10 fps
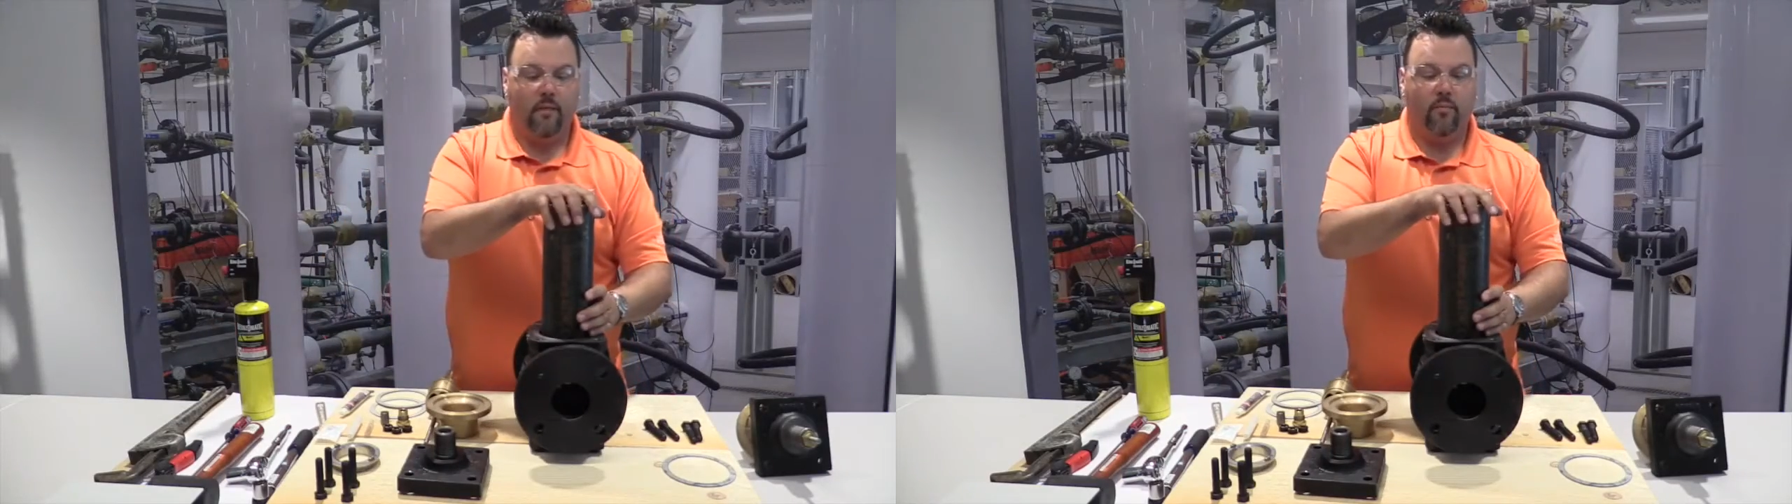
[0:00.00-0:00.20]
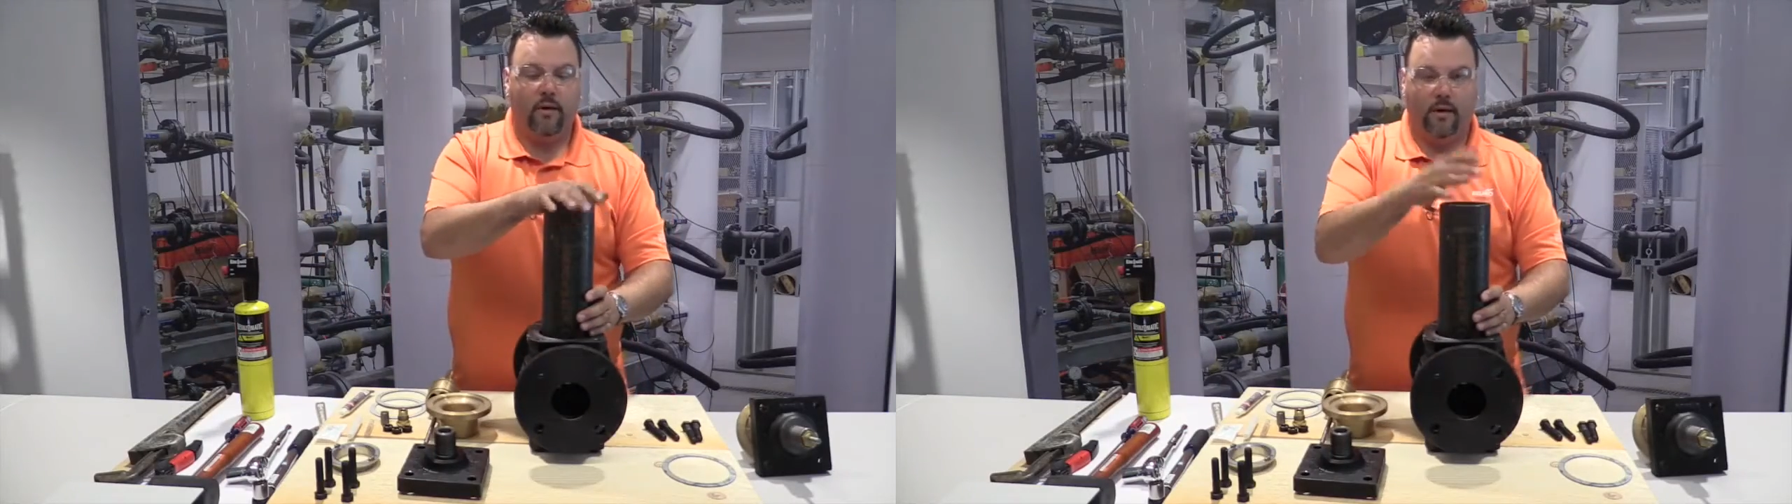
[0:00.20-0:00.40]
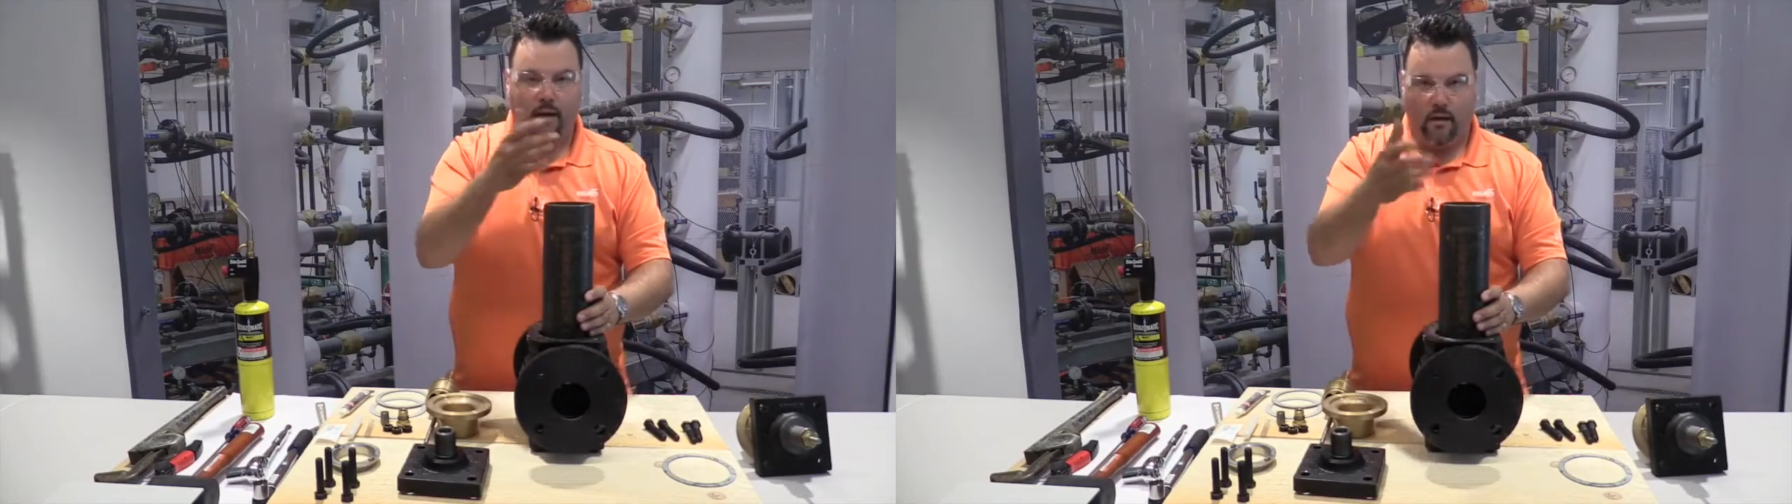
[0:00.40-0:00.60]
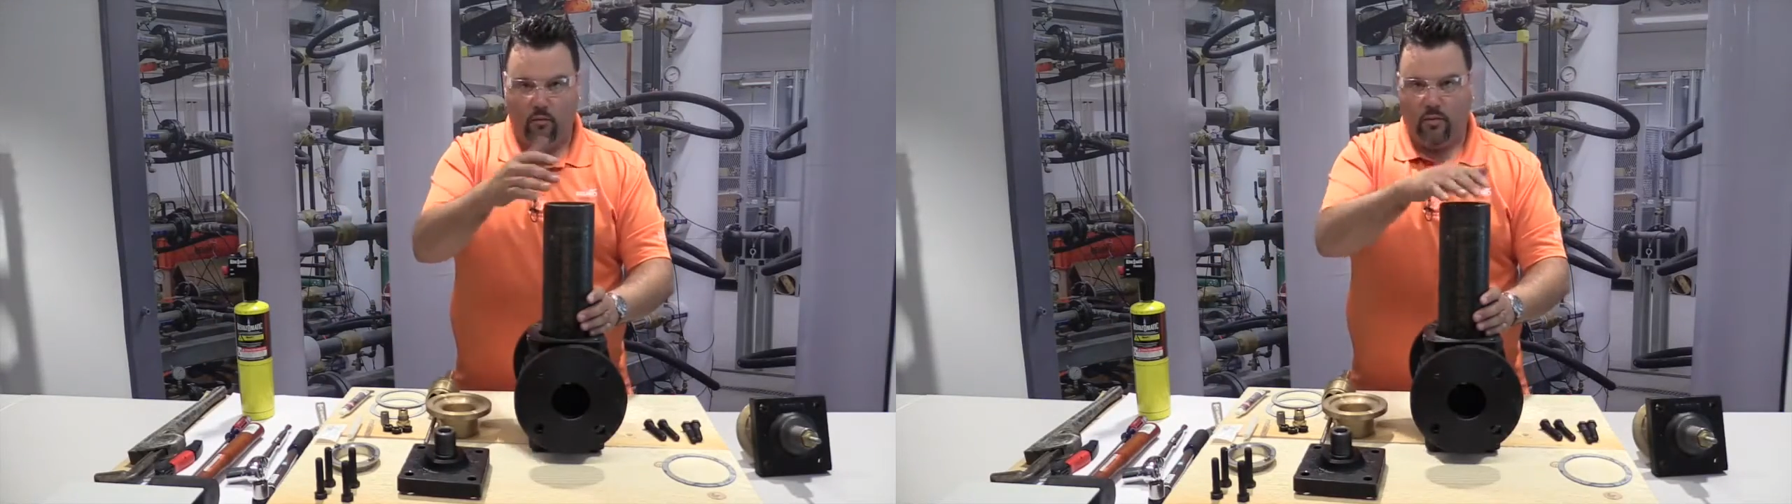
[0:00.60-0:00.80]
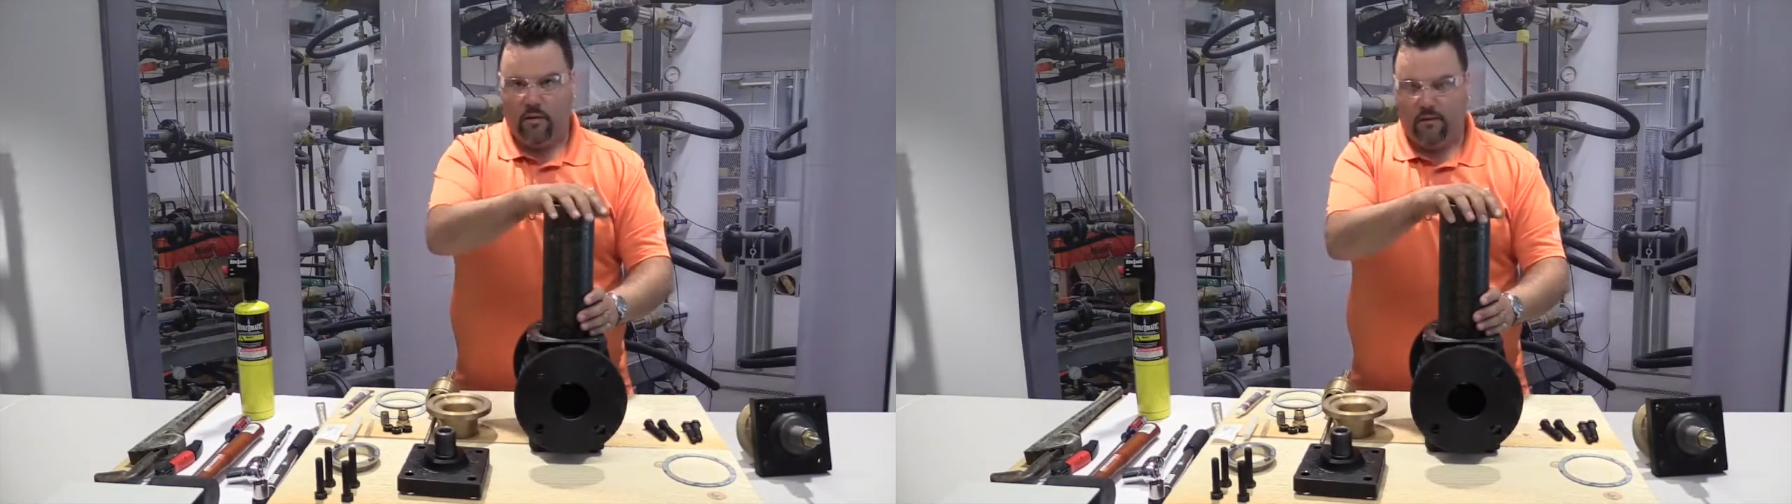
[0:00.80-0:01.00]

but again,